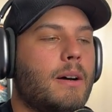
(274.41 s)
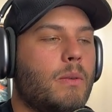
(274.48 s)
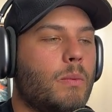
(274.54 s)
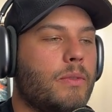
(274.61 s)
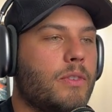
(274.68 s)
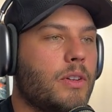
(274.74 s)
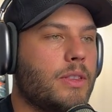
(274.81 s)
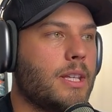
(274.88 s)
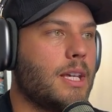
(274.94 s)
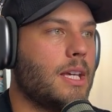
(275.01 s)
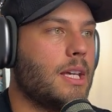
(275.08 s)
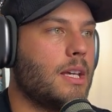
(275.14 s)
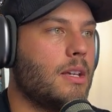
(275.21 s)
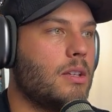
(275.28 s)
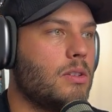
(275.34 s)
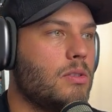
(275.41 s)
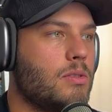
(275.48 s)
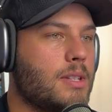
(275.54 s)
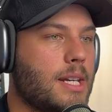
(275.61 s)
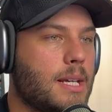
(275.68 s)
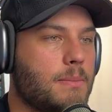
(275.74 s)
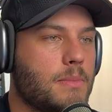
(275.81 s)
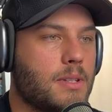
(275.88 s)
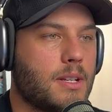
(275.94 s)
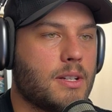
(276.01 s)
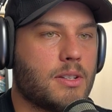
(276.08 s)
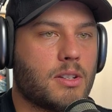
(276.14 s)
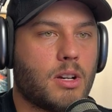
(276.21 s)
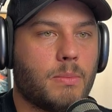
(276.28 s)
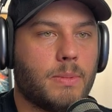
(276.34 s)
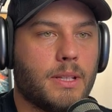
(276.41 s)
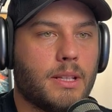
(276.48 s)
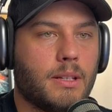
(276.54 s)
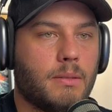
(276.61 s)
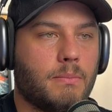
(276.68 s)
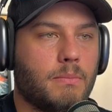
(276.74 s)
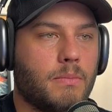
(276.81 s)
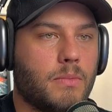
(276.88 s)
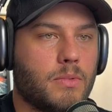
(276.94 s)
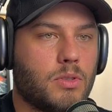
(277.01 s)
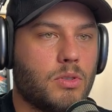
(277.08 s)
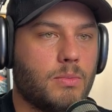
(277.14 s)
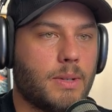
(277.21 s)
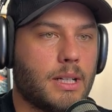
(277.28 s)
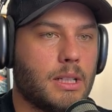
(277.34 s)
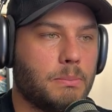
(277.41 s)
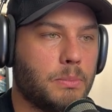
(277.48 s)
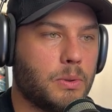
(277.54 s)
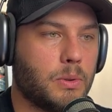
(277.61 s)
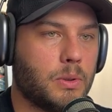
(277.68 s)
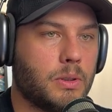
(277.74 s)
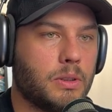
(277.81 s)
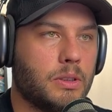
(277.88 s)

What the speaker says: we've got their usernames. I just copied them to my clipboard.